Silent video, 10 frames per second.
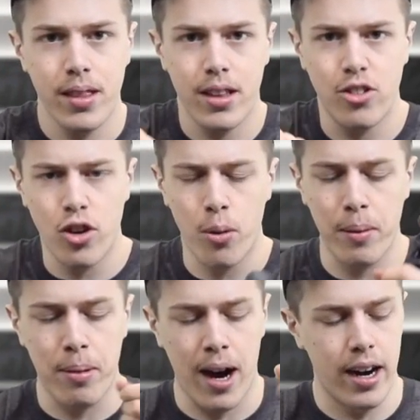the Joby
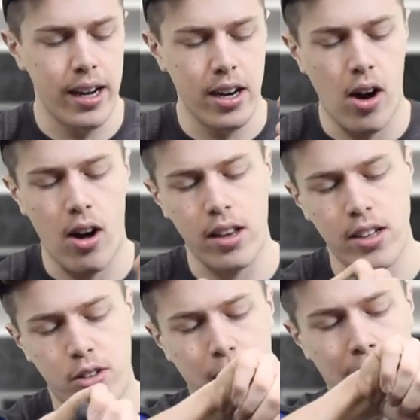Pod in all
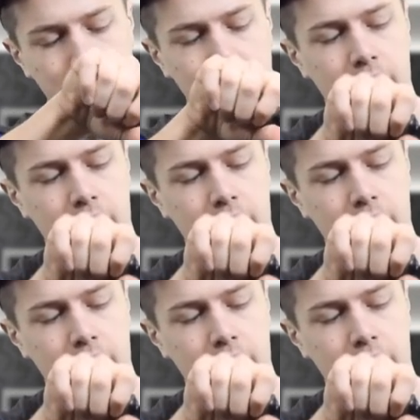its wrapping